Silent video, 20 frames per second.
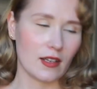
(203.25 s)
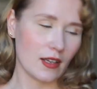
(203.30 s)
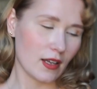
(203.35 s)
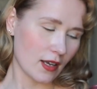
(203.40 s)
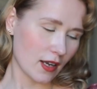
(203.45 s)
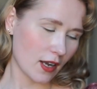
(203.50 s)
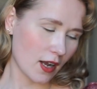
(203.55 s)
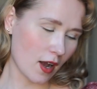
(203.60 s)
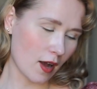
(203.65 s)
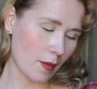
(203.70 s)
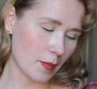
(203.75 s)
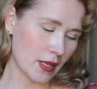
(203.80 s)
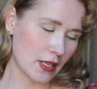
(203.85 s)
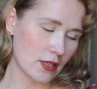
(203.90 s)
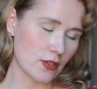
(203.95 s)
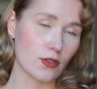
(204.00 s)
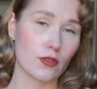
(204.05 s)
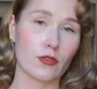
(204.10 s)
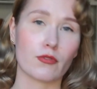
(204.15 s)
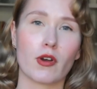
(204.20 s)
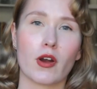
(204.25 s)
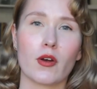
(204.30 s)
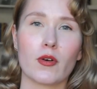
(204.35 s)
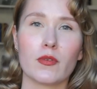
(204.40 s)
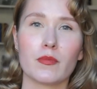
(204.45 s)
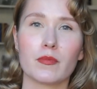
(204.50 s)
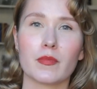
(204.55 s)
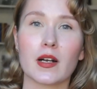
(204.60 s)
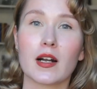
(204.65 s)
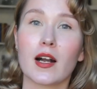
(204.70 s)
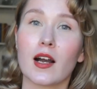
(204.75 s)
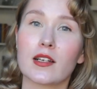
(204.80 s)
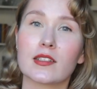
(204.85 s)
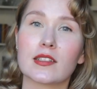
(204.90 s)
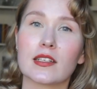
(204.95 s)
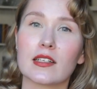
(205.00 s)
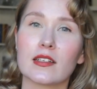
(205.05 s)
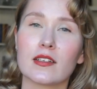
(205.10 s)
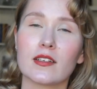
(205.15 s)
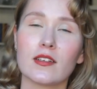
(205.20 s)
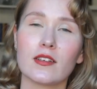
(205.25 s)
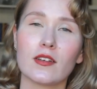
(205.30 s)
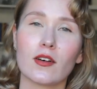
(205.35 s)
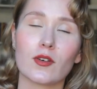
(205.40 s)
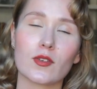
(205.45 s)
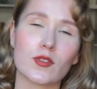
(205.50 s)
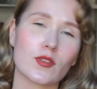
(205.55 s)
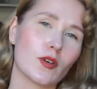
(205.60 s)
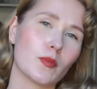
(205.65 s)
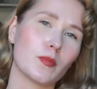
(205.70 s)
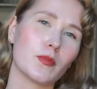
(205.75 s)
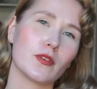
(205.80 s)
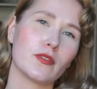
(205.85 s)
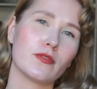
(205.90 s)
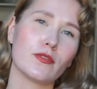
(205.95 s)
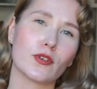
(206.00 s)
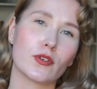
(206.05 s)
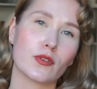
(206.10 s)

garment to throw a cardigan on top of,